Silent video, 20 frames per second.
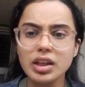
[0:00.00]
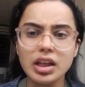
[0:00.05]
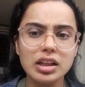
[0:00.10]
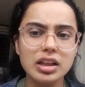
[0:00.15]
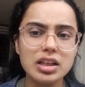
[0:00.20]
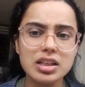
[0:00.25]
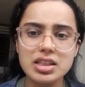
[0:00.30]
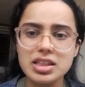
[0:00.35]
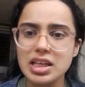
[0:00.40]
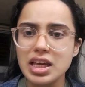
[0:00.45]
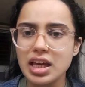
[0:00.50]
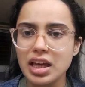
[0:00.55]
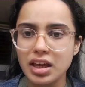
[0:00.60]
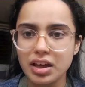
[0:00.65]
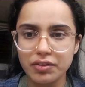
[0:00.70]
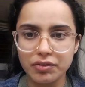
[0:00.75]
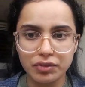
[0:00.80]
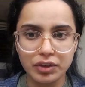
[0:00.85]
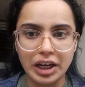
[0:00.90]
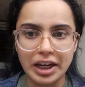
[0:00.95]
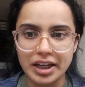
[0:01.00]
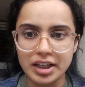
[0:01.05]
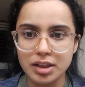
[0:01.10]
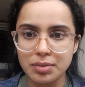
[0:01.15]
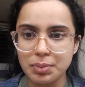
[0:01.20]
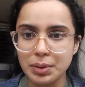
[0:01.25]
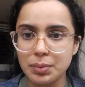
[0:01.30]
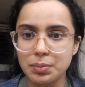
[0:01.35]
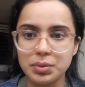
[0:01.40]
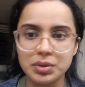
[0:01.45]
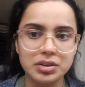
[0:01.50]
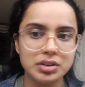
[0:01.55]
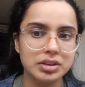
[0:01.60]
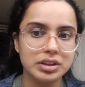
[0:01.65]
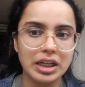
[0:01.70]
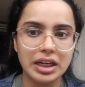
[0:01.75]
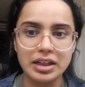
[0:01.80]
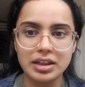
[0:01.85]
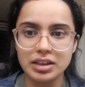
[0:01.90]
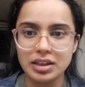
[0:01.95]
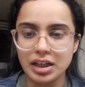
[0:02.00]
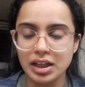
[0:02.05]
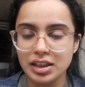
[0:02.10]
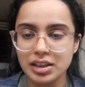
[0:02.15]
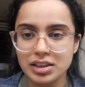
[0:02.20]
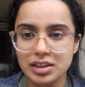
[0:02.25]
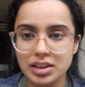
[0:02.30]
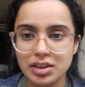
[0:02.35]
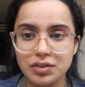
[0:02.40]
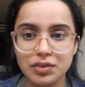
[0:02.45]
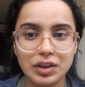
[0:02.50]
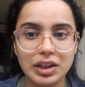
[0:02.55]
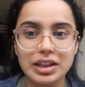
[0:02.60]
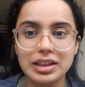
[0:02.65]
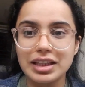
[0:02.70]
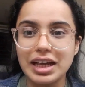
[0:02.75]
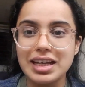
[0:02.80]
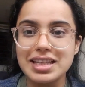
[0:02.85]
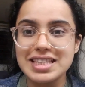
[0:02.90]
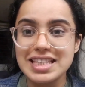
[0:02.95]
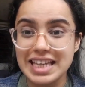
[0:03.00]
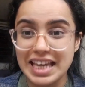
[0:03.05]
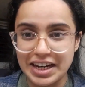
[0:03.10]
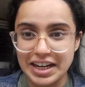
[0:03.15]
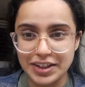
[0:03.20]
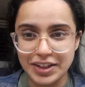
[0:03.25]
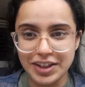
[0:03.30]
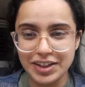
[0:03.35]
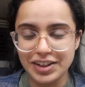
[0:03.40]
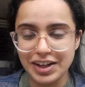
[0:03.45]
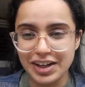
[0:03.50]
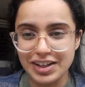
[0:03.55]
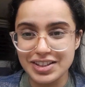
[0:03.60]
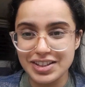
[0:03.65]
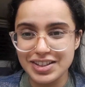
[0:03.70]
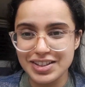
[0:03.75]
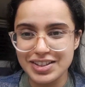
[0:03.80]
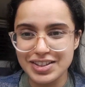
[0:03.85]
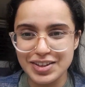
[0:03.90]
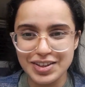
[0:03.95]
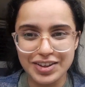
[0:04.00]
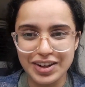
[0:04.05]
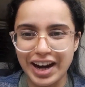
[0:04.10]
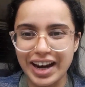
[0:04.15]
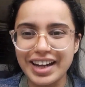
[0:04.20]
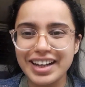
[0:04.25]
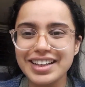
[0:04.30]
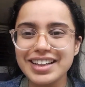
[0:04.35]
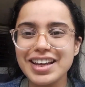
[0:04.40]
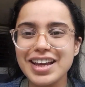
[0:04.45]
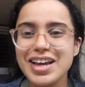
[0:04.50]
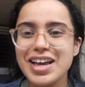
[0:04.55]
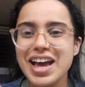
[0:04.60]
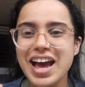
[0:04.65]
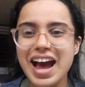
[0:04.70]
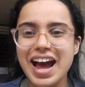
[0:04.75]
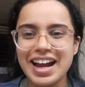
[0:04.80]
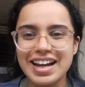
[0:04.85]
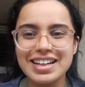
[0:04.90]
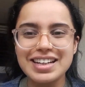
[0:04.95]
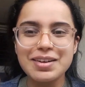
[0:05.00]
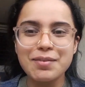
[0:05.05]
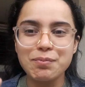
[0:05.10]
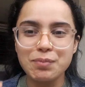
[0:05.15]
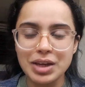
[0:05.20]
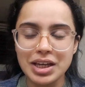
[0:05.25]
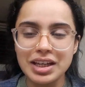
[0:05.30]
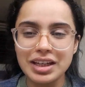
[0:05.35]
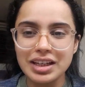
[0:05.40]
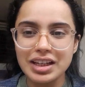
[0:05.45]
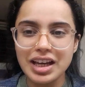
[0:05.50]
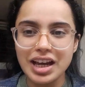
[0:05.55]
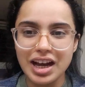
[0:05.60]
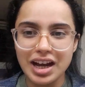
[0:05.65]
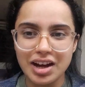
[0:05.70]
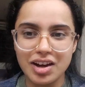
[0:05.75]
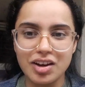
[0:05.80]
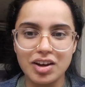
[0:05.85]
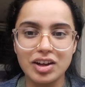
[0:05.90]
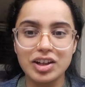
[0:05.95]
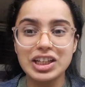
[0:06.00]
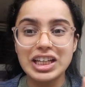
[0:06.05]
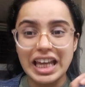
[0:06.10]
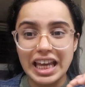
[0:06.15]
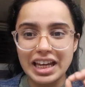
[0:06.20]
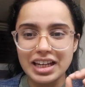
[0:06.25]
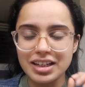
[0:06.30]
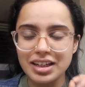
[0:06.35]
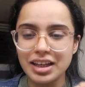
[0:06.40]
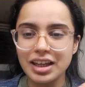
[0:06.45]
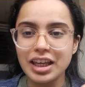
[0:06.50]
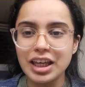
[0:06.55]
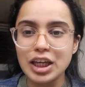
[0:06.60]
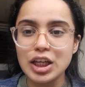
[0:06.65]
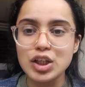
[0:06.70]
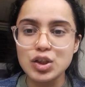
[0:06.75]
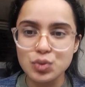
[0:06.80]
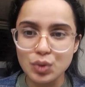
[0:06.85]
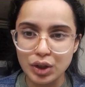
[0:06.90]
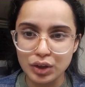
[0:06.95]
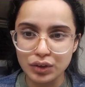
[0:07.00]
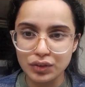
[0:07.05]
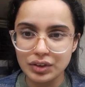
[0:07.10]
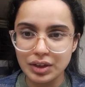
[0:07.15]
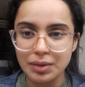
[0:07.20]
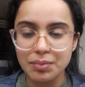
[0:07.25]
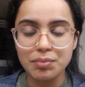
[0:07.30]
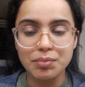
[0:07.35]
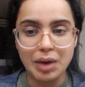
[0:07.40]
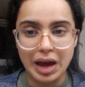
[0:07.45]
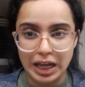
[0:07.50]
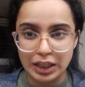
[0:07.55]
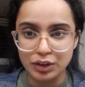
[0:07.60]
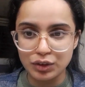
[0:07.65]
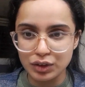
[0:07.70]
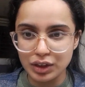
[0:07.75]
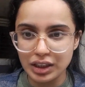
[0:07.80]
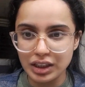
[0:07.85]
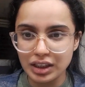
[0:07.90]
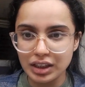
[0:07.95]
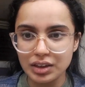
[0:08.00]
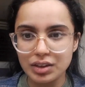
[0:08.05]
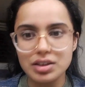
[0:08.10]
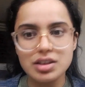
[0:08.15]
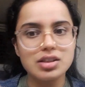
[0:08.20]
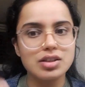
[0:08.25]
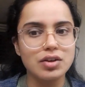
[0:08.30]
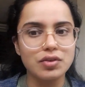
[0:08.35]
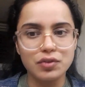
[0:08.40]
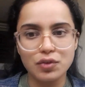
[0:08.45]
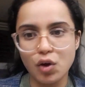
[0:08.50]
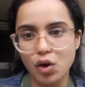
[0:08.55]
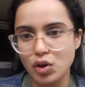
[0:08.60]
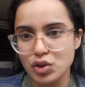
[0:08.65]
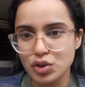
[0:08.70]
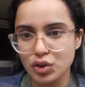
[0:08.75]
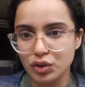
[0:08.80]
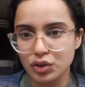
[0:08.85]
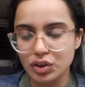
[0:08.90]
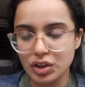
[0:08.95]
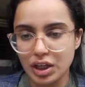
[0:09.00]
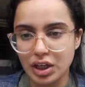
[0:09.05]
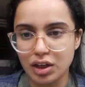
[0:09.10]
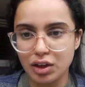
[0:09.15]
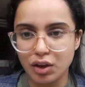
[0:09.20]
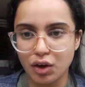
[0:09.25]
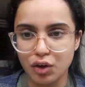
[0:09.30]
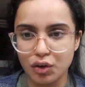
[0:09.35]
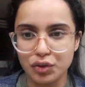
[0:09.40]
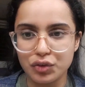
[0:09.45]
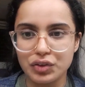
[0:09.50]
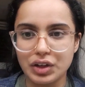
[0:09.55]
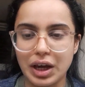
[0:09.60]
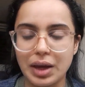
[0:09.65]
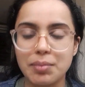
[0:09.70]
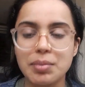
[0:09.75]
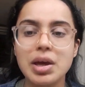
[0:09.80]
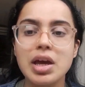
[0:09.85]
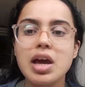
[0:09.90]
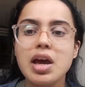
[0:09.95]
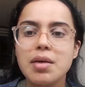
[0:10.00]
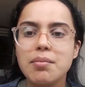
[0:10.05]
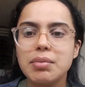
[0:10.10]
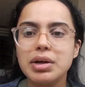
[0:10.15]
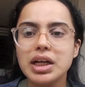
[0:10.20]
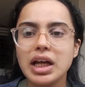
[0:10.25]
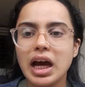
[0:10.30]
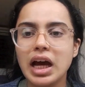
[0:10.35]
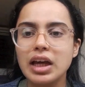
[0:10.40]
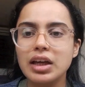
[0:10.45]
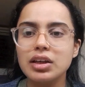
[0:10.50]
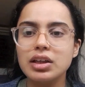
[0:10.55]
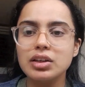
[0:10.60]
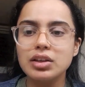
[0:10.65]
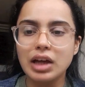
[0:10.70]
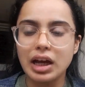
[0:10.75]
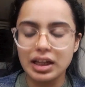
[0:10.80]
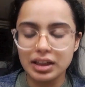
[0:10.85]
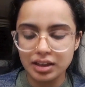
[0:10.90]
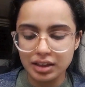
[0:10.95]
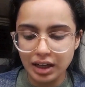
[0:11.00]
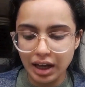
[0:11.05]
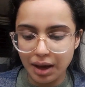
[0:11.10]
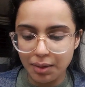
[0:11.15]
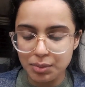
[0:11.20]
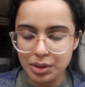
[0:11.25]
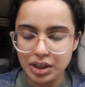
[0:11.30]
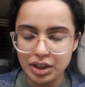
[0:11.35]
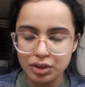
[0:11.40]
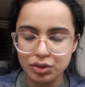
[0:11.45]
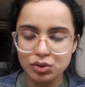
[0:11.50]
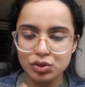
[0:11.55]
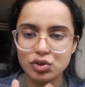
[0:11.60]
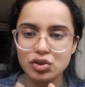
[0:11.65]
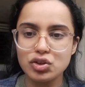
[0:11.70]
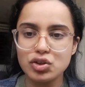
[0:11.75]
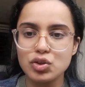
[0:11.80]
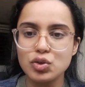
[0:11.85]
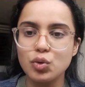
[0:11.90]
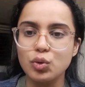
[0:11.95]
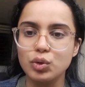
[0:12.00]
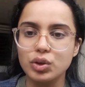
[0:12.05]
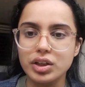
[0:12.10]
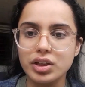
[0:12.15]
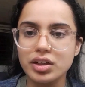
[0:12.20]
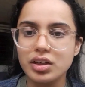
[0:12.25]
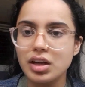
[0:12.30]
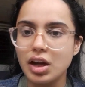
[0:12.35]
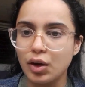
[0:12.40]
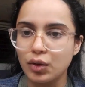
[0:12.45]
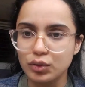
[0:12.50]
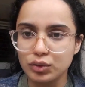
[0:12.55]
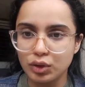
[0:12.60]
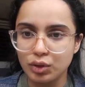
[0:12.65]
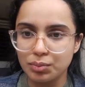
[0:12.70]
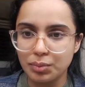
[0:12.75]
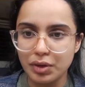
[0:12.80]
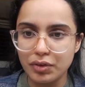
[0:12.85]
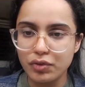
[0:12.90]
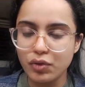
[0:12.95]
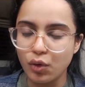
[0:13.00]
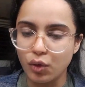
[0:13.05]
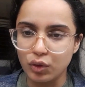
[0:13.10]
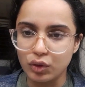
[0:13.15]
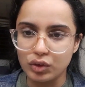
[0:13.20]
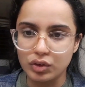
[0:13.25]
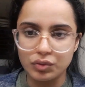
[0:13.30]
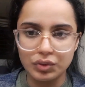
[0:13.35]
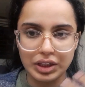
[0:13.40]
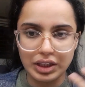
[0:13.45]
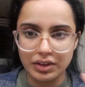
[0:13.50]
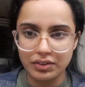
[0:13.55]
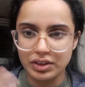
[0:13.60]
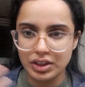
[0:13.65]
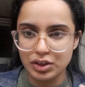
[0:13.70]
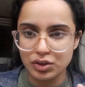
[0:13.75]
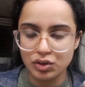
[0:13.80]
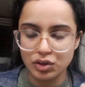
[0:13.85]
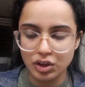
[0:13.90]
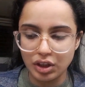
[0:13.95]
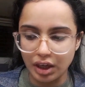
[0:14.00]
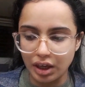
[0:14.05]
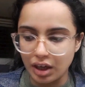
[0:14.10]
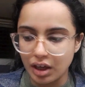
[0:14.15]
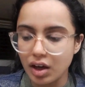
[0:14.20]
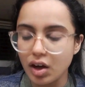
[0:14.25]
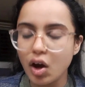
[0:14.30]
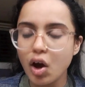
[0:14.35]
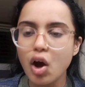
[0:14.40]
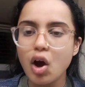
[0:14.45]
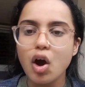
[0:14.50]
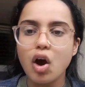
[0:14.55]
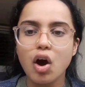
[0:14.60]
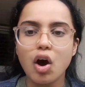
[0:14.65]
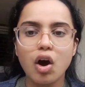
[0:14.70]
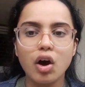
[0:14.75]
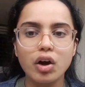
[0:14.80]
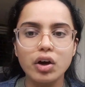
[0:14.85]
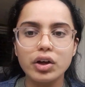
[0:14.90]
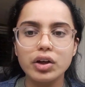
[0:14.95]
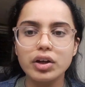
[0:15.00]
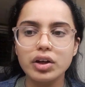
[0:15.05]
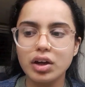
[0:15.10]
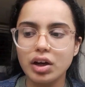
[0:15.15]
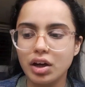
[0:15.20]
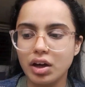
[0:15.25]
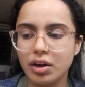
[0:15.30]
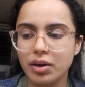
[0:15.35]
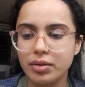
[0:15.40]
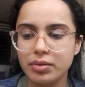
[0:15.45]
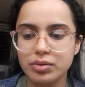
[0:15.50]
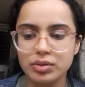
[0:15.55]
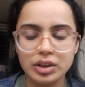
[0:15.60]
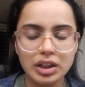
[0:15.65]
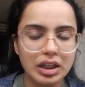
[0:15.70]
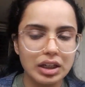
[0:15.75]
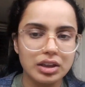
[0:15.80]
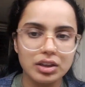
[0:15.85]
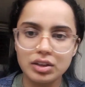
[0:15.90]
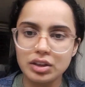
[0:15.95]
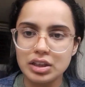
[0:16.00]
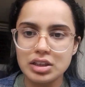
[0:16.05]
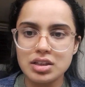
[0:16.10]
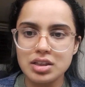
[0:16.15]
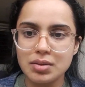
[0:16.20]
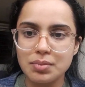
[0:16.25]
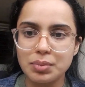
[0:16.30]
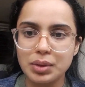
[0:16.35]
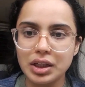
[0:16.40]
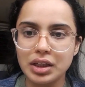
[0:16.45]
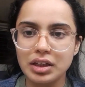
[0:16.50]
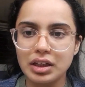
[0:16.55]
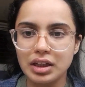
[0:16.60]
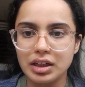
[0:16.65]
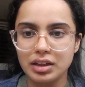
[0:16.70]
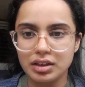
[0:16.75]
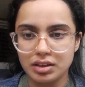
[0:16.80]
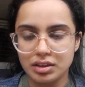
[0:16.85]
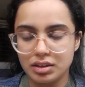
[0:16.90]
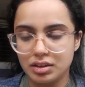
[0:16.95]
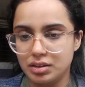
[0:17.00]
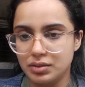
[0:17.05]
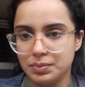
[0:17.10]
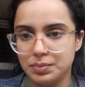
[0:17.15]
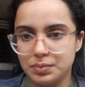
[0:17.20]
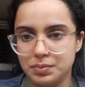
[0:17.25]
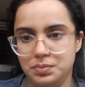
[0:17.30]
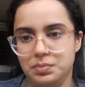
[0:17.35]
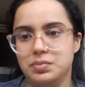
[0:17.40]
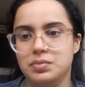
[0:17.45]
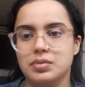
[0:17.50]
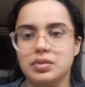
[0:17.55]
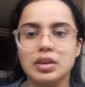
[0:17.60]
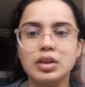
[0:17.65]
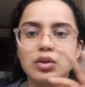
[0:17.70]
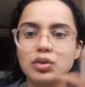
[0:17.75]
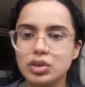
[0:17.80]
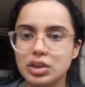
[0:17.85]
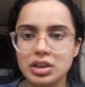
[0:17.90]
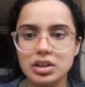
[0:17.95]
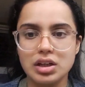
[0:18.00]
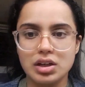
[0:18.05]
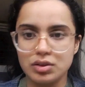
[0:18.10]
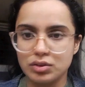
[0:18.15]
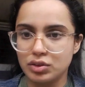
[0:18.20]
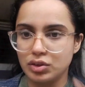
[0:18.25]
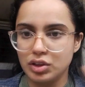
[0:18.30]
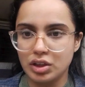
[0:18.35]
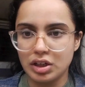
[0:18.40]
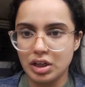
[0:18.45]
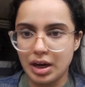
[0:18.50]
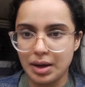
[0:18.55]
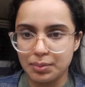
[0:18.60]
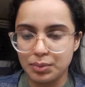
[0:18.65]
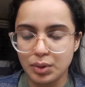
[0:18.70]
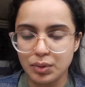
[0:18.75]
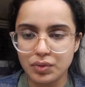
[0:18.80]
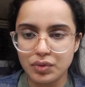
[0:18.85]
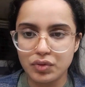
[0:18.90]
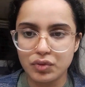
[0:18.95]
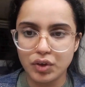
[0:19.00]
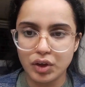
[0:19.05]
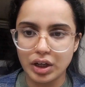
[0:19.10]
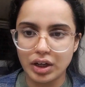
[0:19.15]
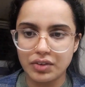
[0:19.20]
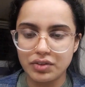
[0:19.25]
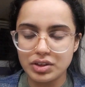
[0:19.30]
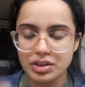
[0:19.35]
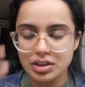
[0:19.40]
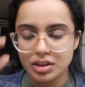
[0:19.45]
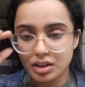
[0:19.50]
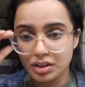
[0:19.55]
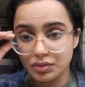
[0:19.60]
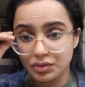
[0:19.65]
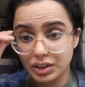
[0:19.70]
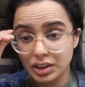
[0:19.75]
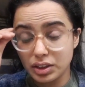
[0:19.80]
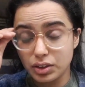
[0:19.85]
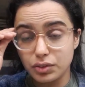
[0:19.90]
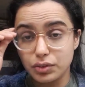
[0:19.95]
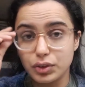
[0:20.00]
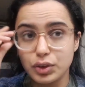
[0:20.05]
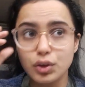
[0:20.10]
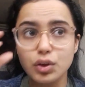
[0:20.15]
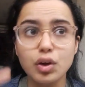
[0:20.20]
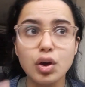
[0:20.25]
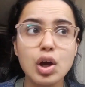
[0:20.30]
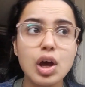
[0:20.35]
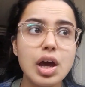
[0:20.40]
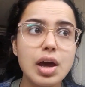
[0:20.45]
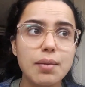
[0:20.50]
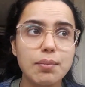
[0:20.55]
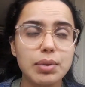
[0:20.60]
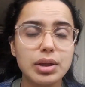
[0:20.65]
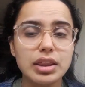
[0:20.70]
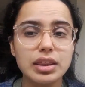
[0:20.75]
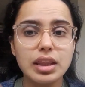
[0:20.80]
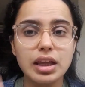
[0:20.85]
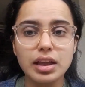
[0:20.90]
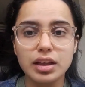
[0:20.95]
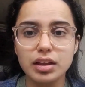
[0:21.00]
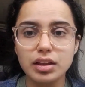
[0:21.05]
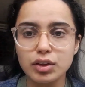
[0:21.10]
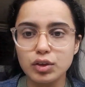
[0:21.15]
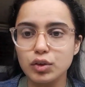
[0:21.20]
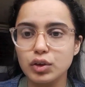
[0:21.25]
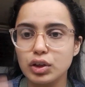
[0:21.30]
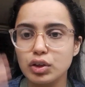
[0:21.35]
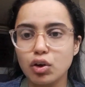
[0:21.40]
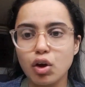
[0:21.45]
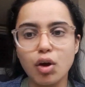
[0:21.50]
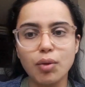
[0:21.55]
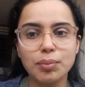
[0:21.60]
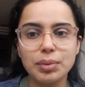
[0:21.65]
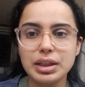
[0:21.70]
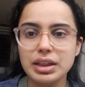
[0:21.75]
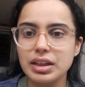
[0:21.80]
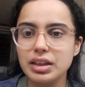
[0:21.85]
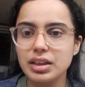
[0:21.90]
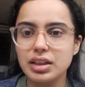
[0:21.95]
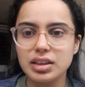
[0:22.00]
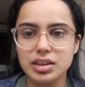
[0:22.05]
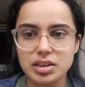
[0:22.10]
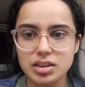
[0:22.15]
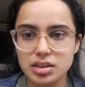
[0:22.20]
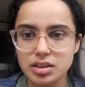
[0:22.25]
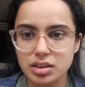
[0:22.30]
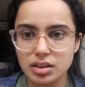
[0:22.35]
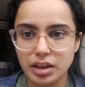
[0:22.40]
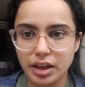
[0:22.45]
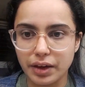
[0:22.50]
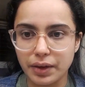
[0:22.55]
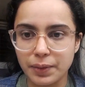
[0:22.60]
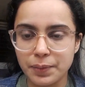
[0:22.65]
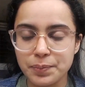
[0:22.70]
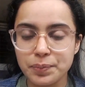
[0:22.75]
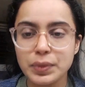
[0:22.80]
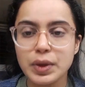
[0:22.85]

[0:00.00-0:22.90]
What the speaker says: Let's say 8 people, 10 tasks a week, that's 80 tasks, right? And me creating each one of them manually is of course going to take a lot of time. But I had that habit, I used to just note it down on my phone whenever I used to think. Or yeah, you can simply like note it down on your laptop, whatever is convenient for you. But then you can copy that list there.